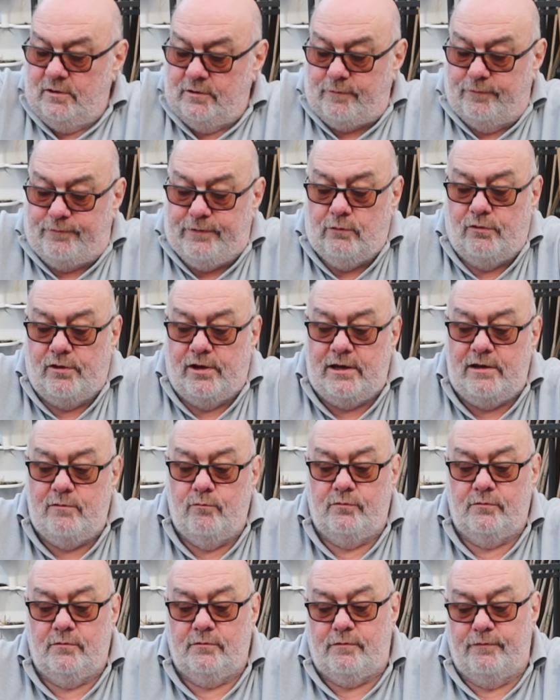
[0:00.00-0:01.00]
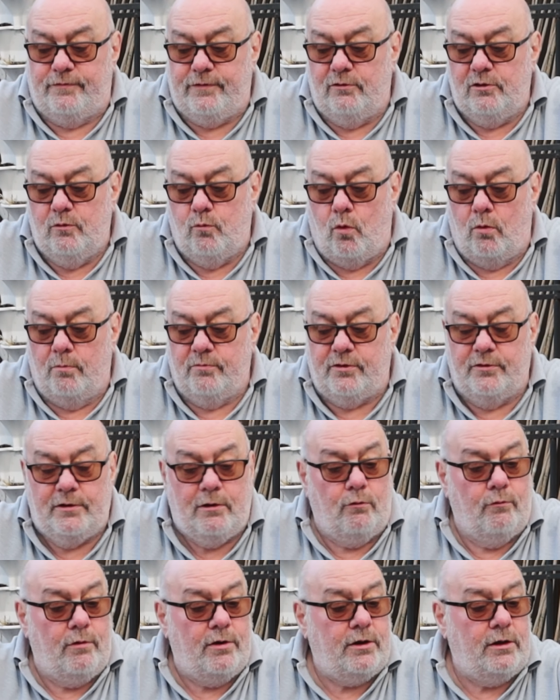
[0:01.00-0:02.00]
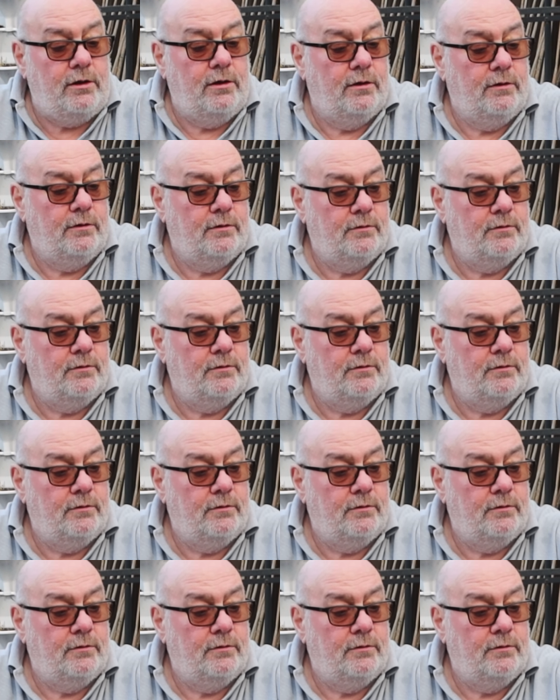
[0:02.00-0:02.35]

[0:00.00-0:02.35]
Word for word: You can feel the heat, you can feel the warmth in there already.